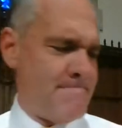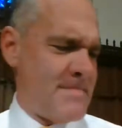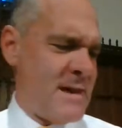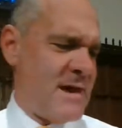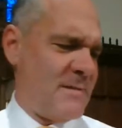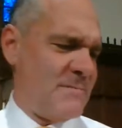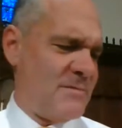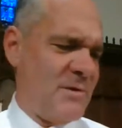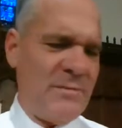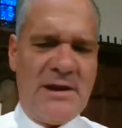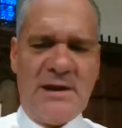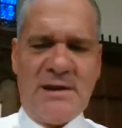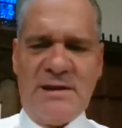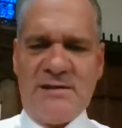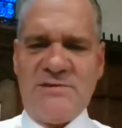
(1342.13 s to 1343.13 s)
We may
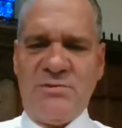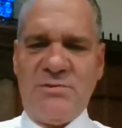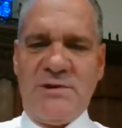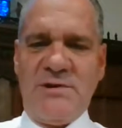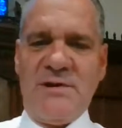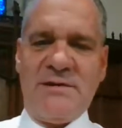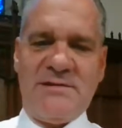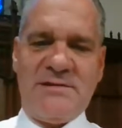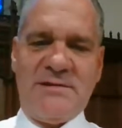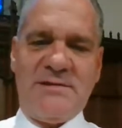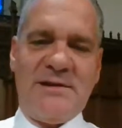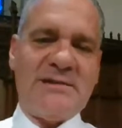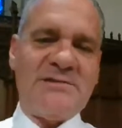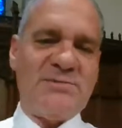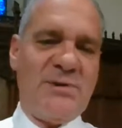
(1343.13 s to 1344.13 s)
not get to it until
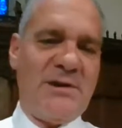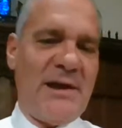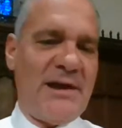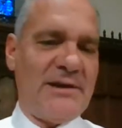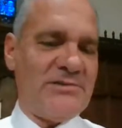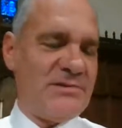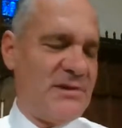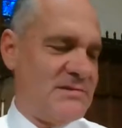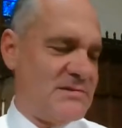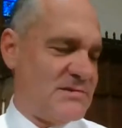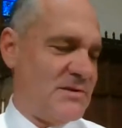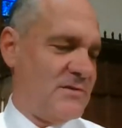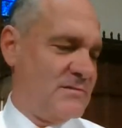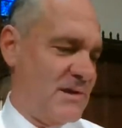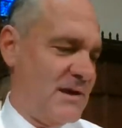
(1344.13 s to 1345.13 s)
next week, actually,
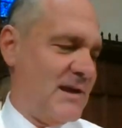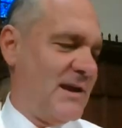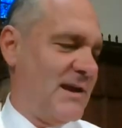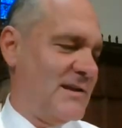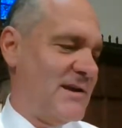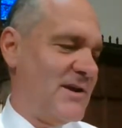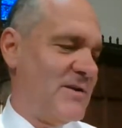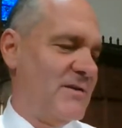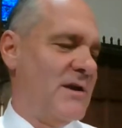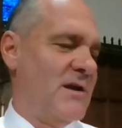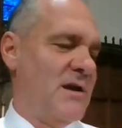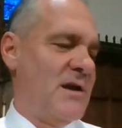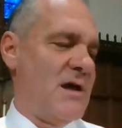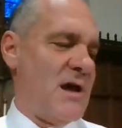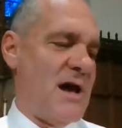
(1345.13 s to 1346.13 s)
so hang in there.
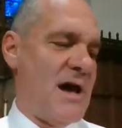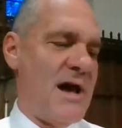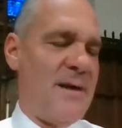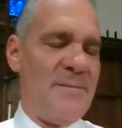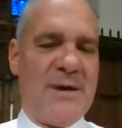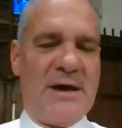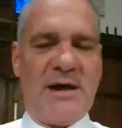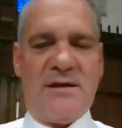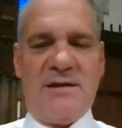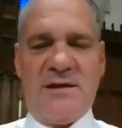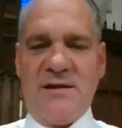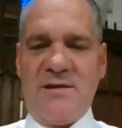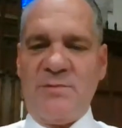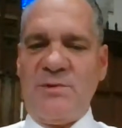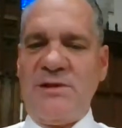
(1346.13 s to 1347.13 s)
But
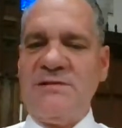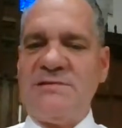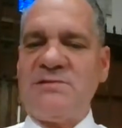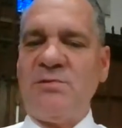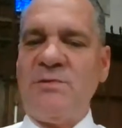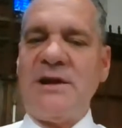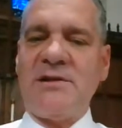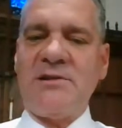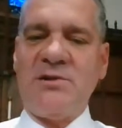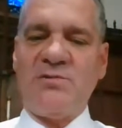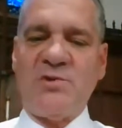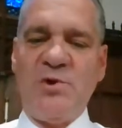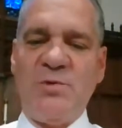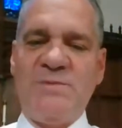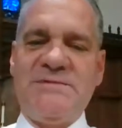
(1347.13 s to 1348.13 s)
another one of these heretical
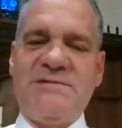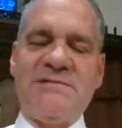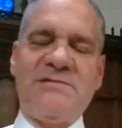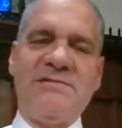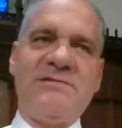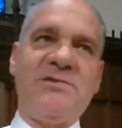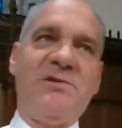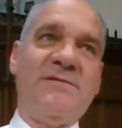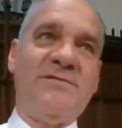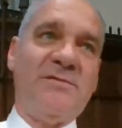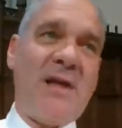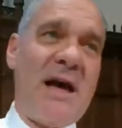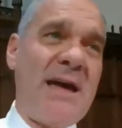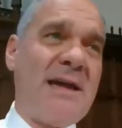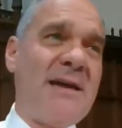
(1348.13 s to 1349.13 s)
groups, sort of
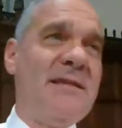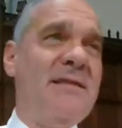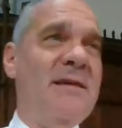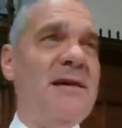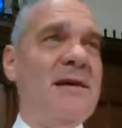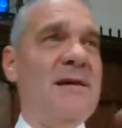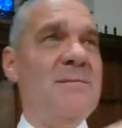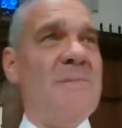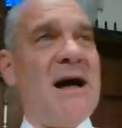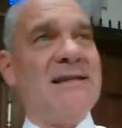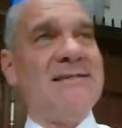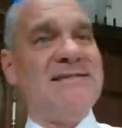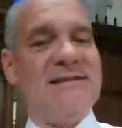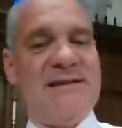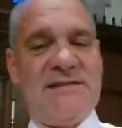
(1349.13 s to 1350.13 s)
like the
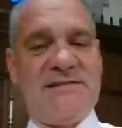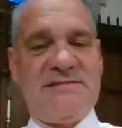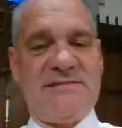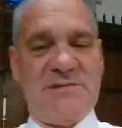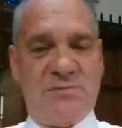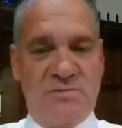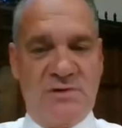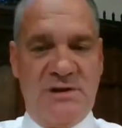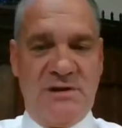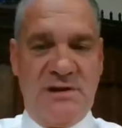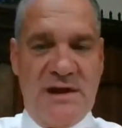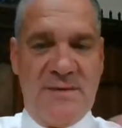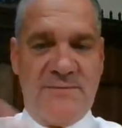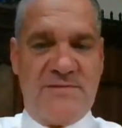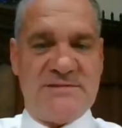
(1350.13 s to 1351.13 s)
Montanists that
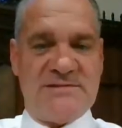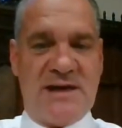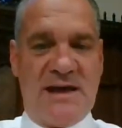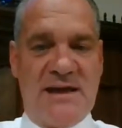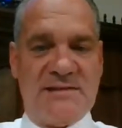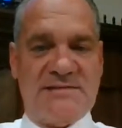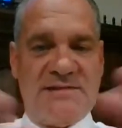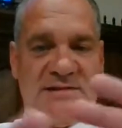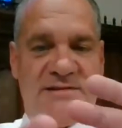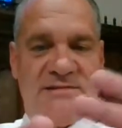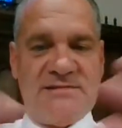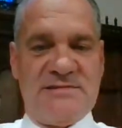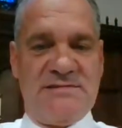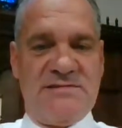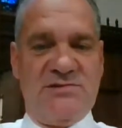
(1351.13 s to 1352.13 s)
really emphasize
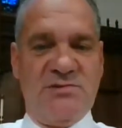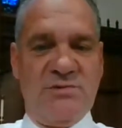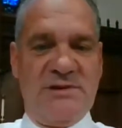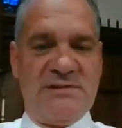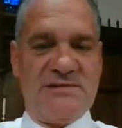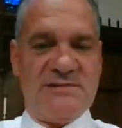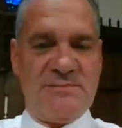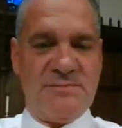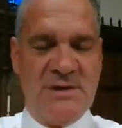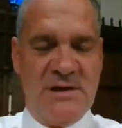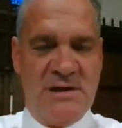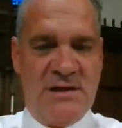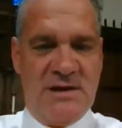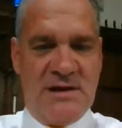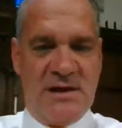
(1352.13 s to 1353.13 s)
this dualism
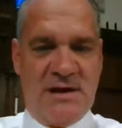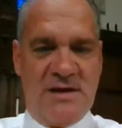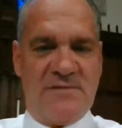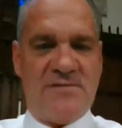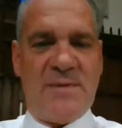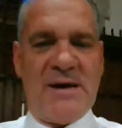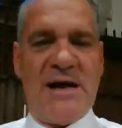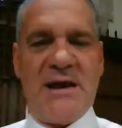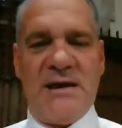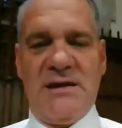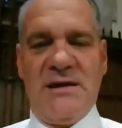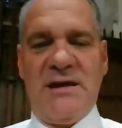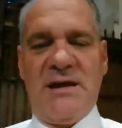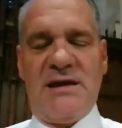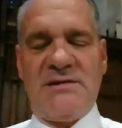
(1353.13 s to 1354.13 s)
of
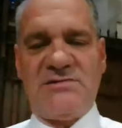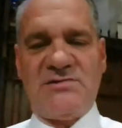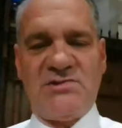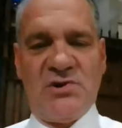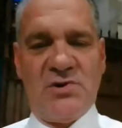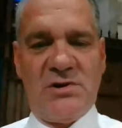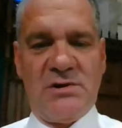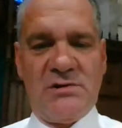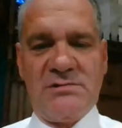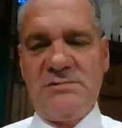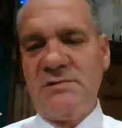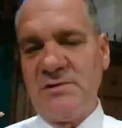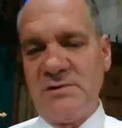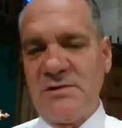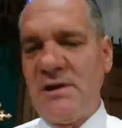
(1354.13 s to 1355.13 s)
body and
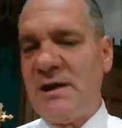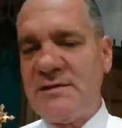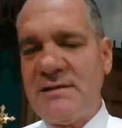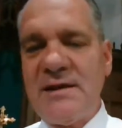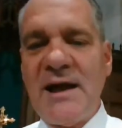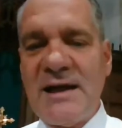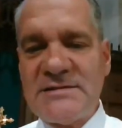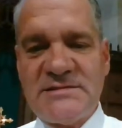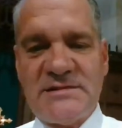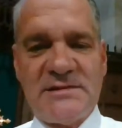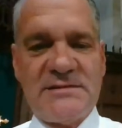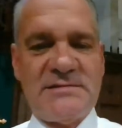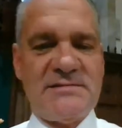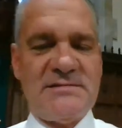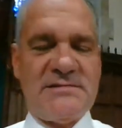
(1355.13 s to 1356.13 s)
soul, or like the
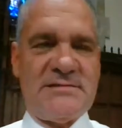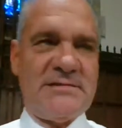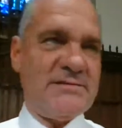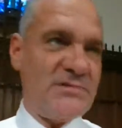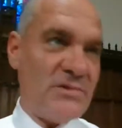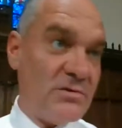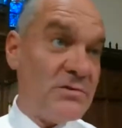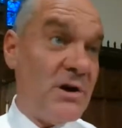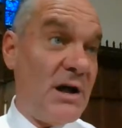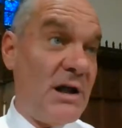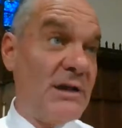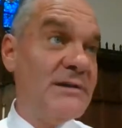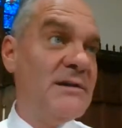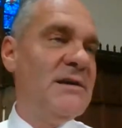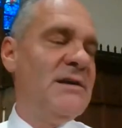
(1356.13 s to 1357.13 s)
Gnostics,
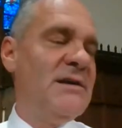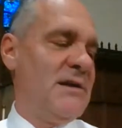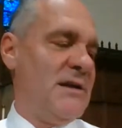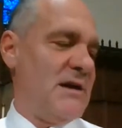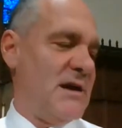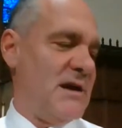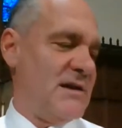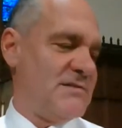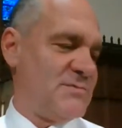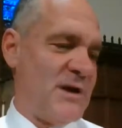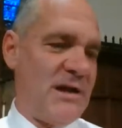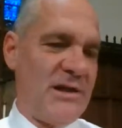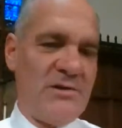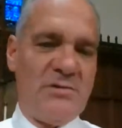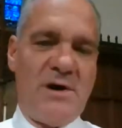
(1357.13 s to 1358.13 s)
so-called, as
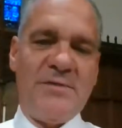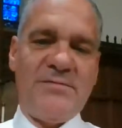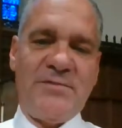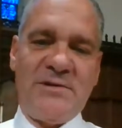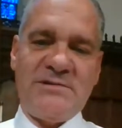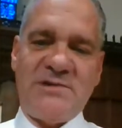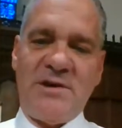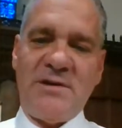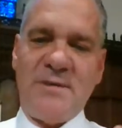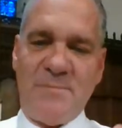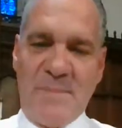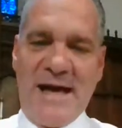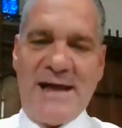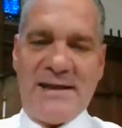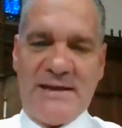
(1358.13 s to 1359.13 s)
well, who often saw the
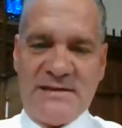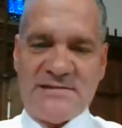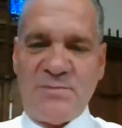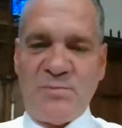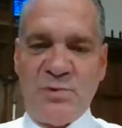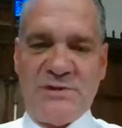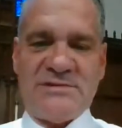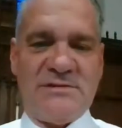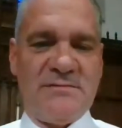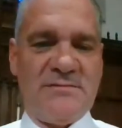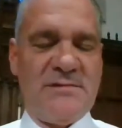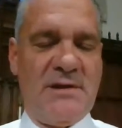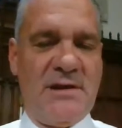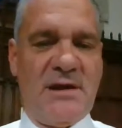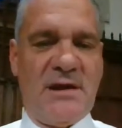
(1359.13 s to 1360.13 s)
body as a prison.
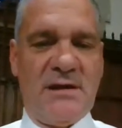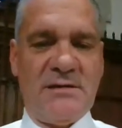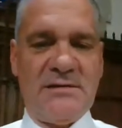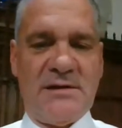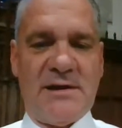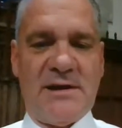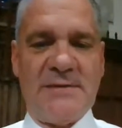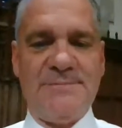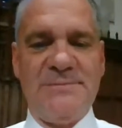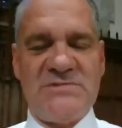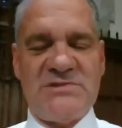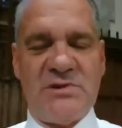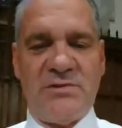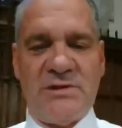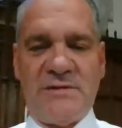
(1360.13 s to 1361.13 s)
And
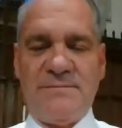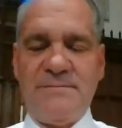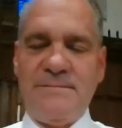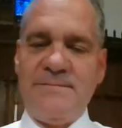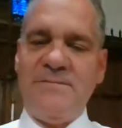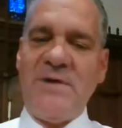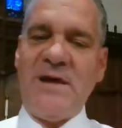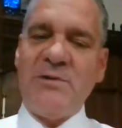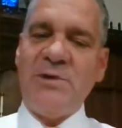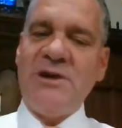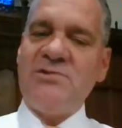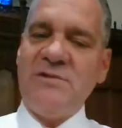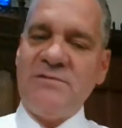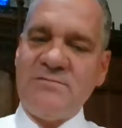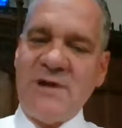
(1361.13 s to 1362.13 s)
so the
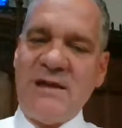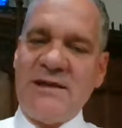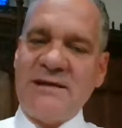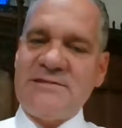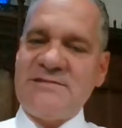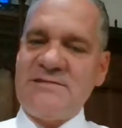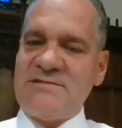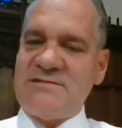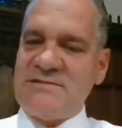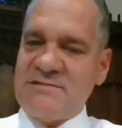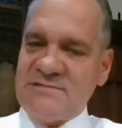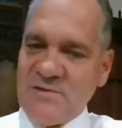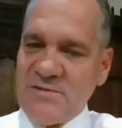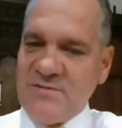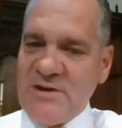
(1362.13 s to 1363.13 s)
veneration of relics is
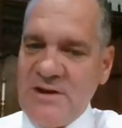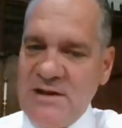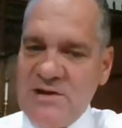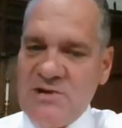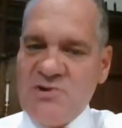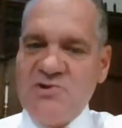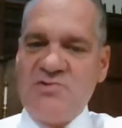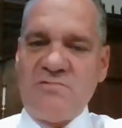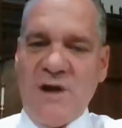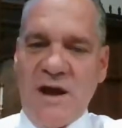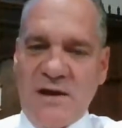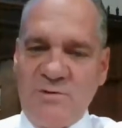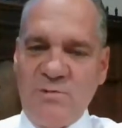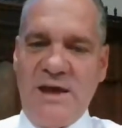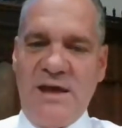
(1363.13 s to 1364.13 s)
sort of an
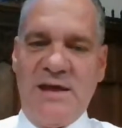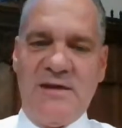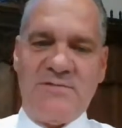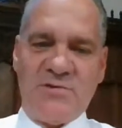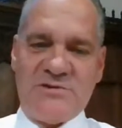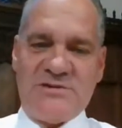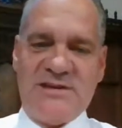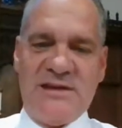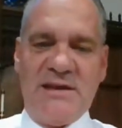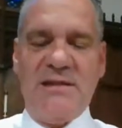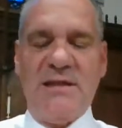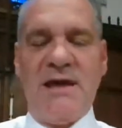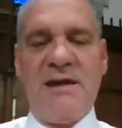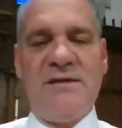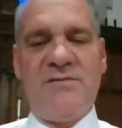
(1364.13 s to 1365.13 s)
indirect way of
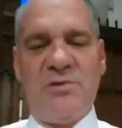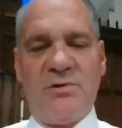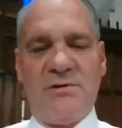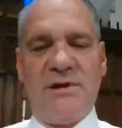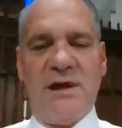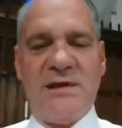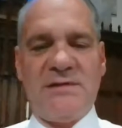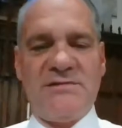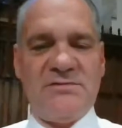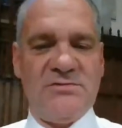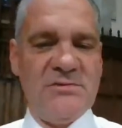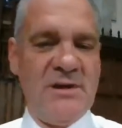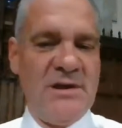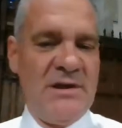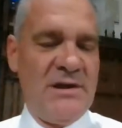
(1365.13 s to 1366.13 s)
critiquing that and of holding on
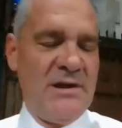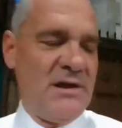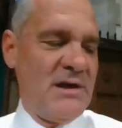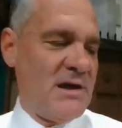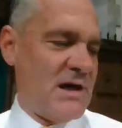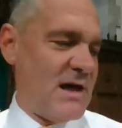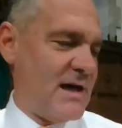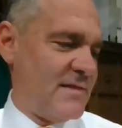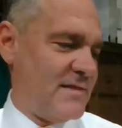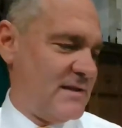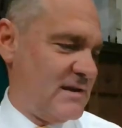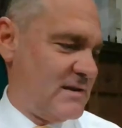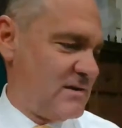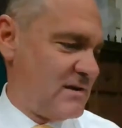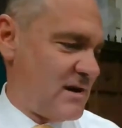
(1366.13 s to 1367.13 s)
to
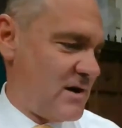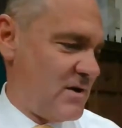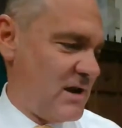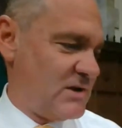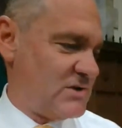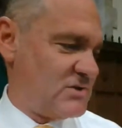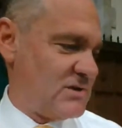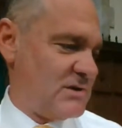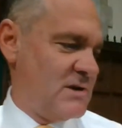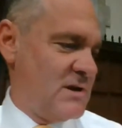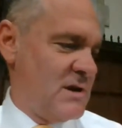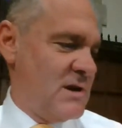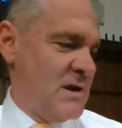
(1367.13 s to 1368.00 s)
the incarnation.